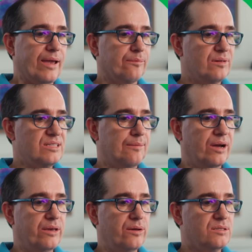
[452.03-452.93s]
I could reset
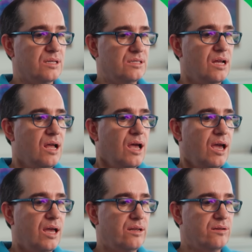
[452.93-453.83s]
my usage
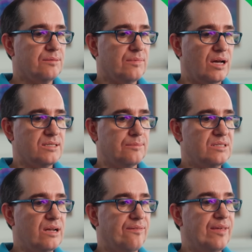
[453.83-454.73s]
and do some custom
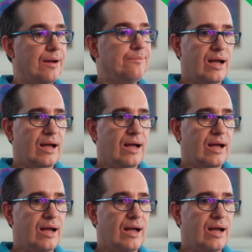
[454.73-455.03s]
stuff there.